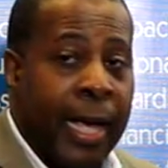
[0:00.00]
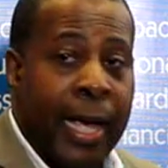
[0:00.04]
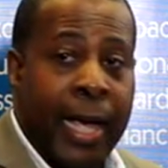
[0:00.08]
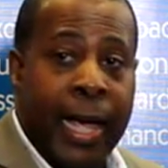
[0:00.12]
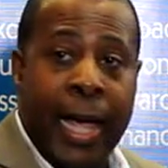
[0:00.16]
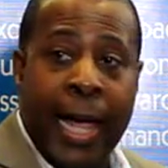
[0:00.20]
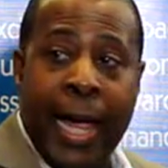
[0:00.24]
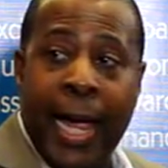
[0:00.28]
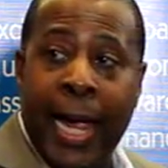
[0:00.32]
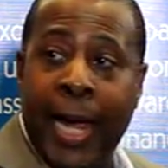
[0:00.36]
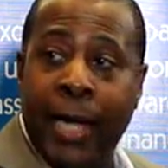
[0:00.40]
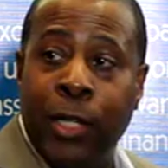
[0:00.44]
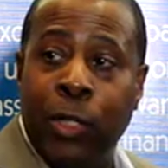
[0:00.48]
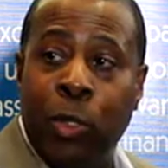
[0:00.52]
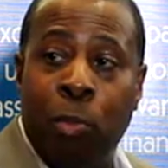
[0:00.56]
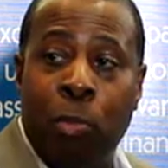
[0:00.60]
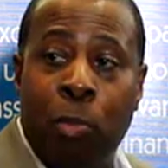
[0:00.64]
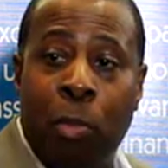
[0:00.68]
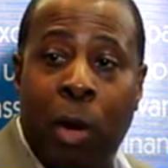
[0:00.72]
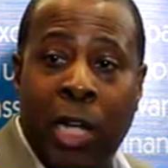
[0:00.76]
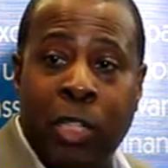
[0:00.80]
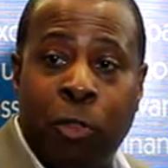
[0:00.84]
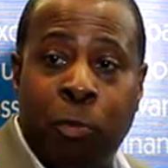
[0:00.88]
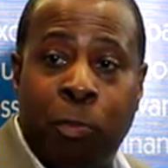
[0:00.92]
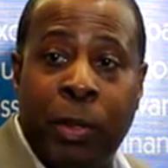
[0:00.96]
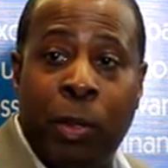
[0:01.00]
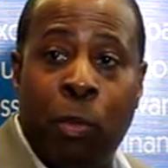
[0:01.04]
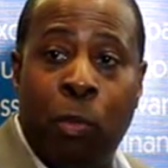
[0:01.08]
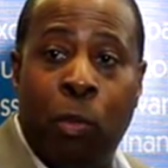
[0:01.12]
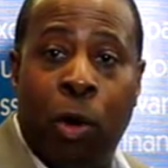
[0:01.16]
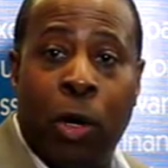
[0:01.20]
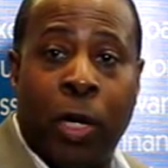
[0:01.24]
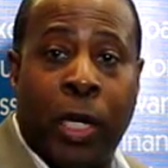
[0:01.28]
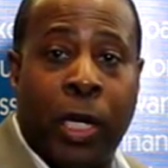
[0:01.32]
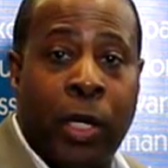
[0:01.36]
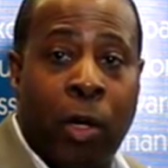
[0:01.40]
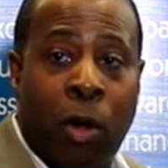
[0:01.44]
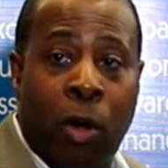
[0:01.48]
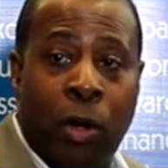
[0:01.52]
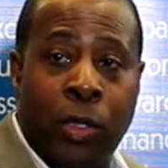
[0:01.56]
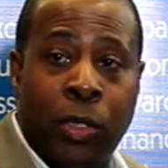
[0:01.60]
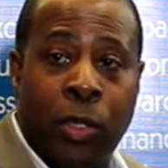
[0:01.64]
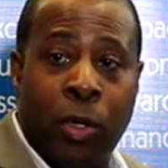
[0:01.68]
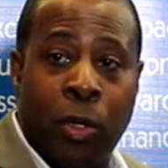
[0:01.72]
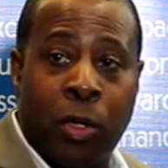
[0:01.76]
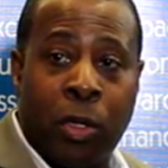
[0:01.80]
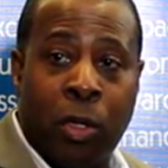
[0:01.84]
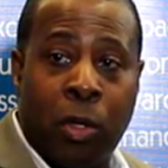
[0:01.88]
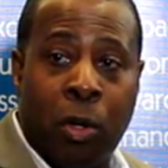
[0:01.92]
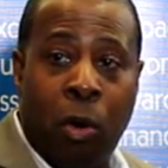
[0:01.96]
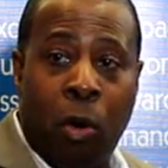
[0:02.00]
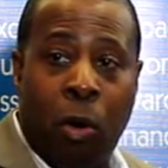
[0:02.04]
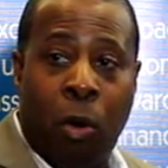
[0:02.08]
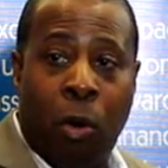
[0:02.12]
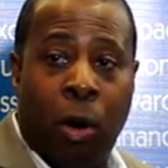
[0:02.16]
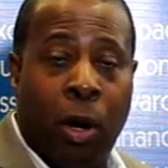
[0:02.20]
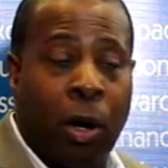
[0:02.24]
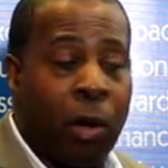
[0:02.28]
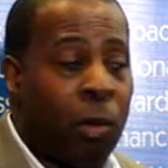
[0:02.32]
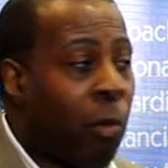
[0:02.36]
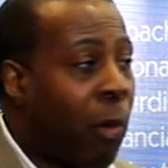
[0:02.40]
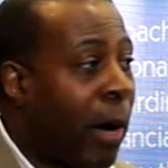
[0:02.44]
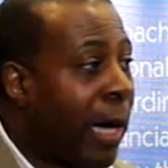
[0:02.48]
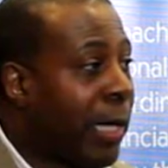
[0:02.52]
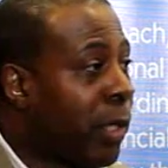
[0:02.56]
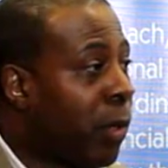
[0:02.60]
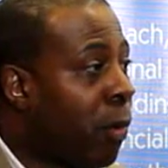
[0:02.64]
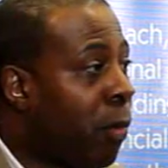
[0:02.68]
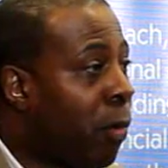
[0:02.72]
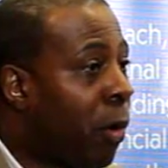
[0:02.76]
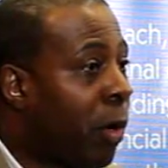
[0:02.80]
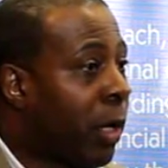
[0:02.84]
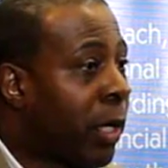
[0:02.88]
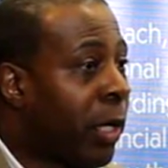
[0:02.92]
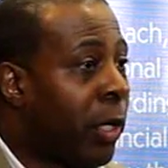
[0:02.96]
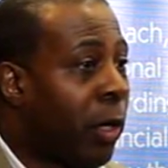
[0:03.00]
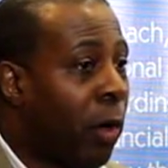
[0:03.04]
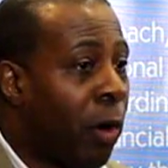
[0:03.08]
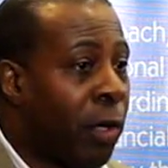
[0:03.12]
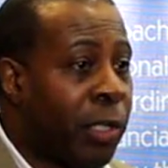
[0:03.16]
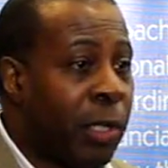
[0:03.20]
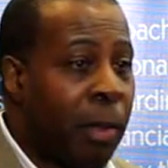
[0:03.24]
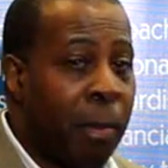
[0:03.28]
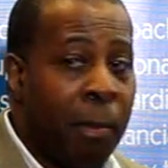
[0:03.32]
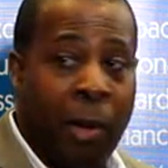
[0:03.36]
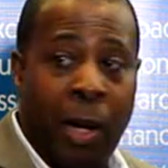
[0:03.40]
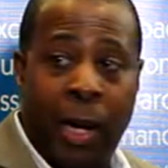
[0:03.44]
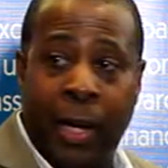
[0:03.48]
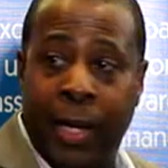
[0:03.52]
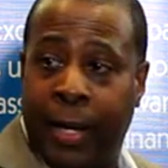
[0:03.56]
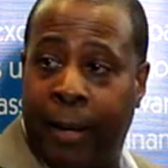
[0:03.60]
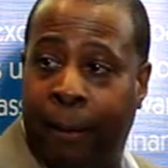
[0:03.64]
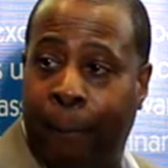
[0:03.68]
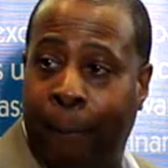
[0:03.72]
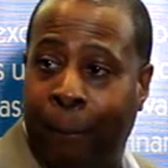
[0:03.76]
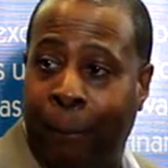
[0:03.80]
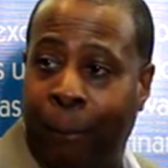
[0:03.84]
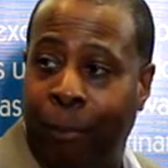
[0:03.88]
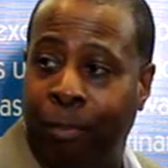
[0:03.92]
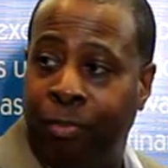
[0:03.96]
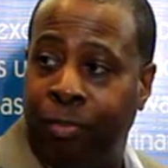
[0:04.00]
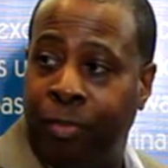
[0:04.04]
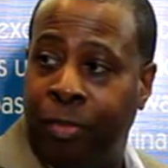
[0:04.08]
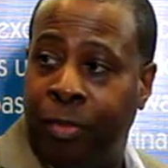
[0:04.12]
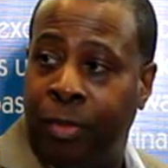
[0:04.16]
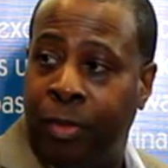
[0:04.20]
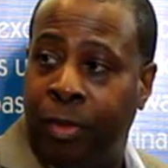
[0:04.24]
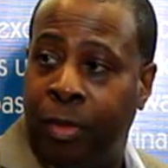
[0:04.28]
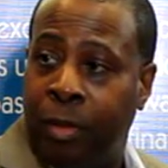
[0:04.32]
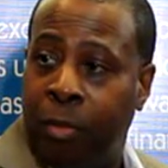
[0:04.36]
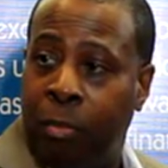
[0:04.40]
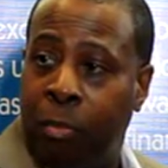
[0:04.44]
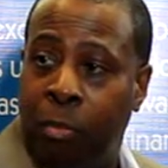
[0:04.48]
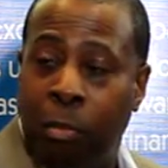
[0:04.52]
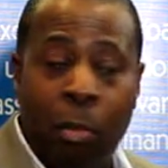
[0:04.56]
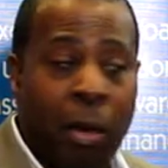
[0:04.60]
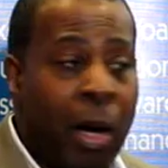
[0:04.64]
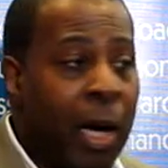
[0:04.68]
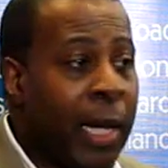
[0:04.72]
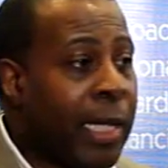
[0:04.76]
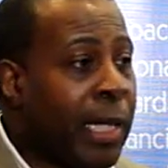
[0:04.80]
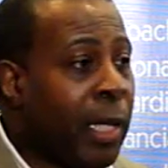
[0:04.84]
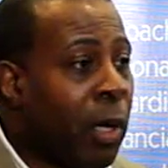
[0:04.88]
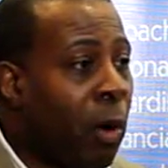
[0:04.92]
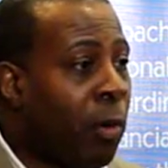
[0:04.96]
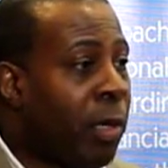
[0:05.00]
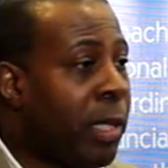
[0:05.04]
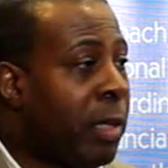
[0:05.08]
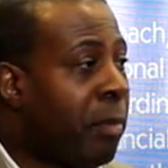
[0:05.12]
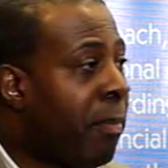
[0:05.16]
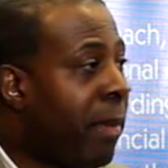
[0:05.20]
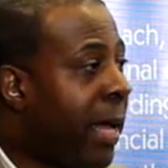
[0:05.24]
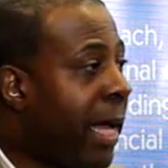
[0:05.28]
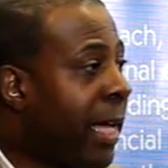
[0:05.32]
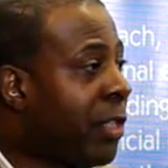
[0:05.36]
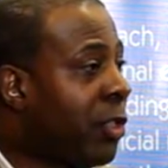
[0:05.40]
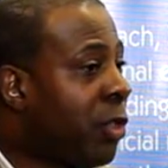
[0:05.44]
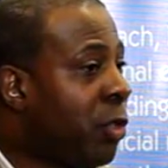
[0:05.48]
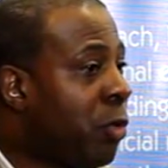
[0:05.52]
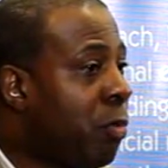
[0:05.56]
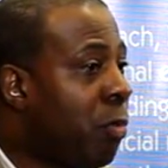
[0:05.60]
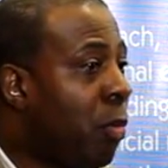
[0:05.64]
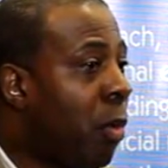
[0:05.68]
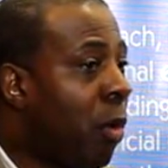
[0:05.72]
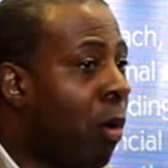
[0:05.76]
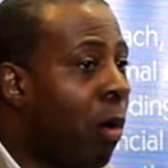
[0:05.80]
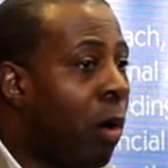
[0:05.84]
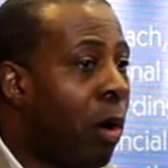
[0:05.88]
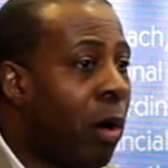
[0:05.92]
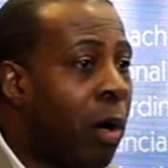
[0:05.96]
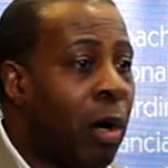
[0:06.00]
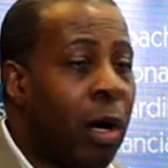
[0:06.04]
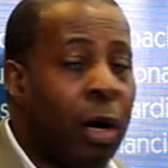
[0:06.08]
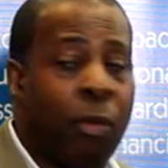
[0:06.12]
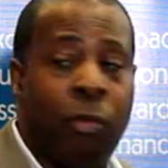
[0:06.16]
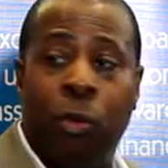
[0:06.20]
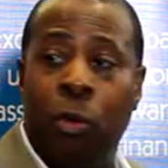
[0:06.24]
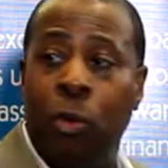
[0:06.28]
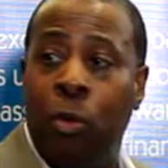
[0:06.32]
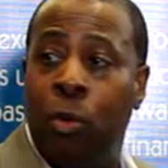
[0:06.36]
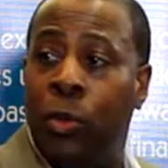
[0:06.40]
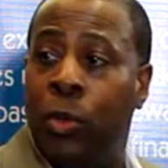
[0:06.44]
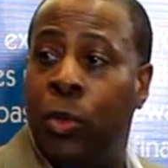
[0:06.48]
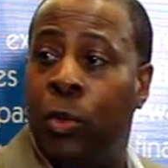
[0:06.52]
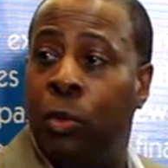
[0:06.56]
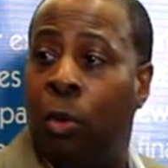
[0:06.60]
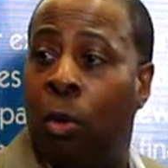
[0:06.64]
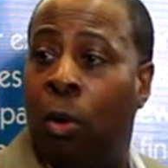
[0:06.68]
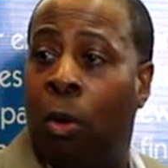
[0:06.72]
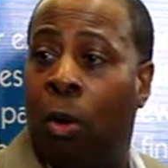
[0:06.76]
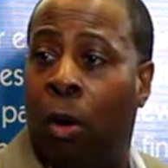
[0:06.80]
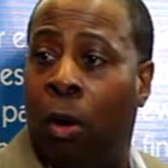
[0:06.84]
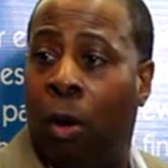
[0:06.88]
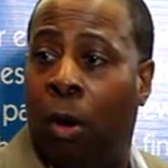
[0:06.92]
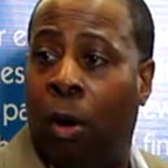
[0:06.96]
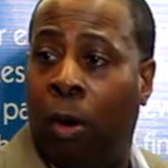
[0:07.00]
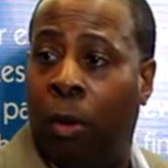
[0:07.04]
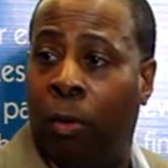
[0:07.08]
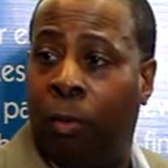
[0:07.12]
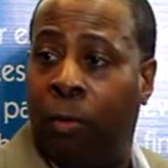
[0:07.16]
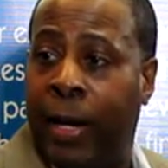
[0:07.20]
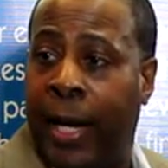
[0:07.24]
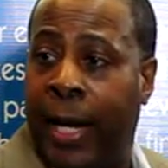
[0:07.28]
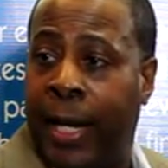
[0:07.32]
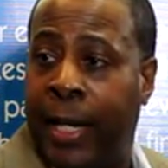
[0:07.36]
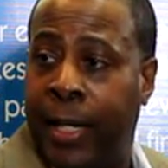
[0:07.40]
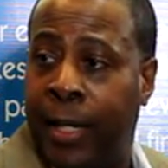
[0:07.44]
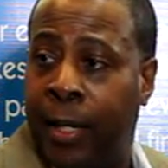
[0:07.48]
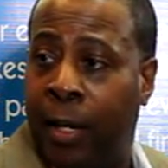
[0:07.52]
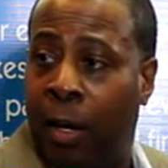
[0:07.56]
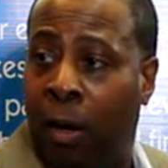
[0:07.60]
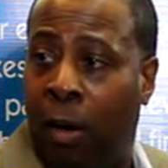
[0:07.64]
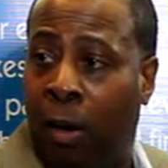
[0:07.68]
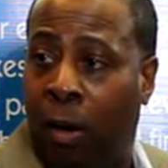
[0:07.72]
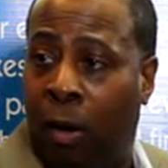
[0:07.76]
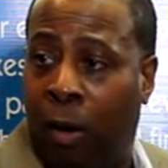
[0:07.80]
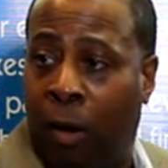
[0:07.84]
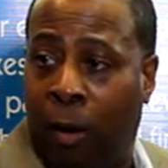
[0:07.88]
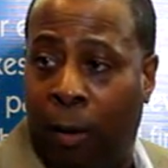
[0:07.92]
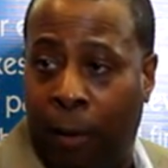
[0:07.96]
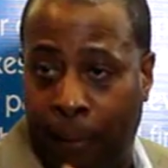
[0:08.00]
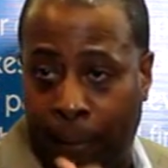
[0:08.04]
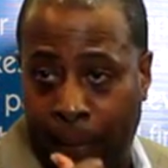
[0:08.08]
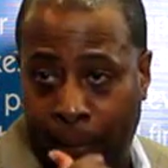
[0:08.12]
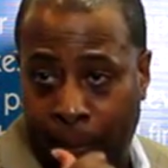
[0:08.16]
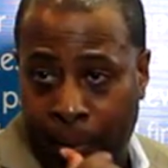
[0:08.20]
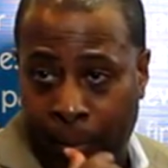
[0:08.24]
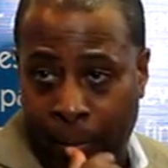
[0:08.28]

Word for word: And you must be working on your core while you're working on your money. Money only makes you more of who you already are.